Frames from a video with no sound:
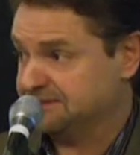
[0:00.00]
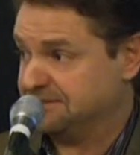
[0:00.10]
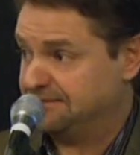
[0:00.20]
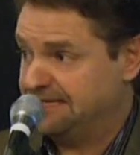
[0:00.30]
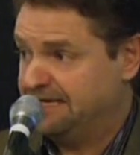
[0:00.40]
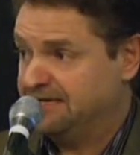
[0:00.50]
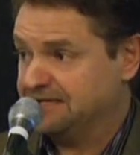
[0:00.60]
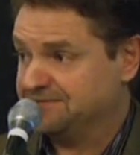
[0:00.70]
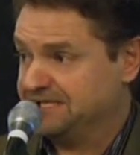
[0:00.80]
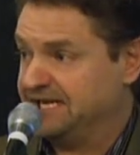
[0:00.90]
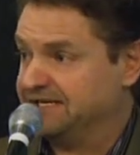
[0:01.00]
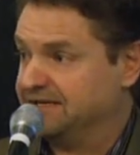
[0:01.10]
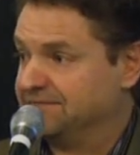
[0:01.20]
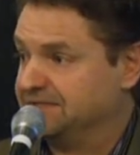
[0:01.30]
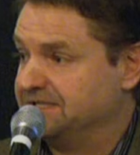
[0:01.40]
So it gives you an
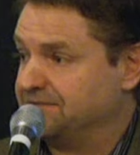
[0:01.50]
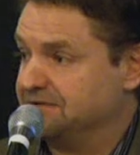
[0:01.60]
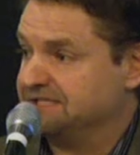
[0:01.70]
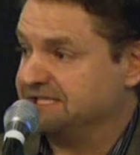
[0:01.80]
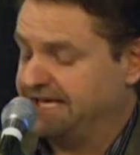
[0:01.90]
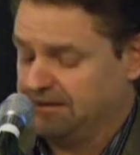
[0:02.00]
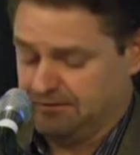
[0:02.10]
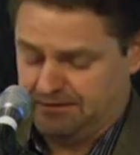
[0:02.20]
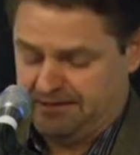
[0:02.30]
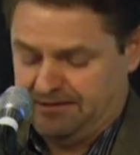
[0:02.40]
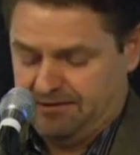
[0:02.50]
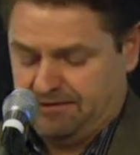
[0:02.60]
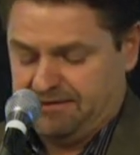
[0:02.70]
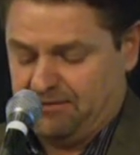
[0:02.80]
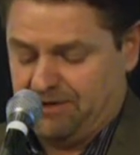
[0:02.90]
idea of the different scale
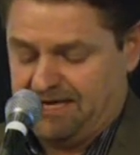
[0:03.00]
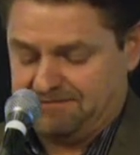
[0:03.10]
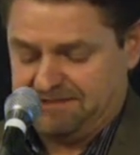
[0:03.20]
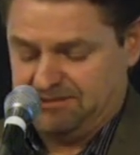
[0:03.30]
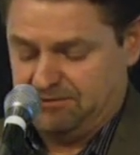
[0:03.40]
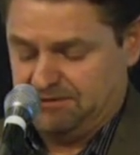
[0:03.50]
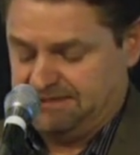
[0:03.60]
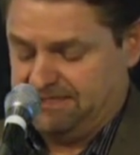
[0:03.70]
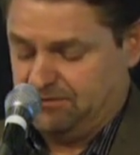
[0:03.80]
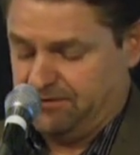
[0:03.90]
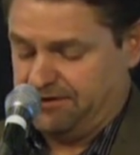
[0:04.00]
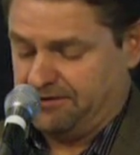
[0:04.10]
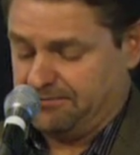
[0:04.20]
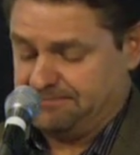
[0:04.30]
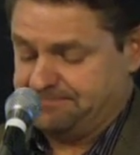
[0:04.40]
that we have to deal with here.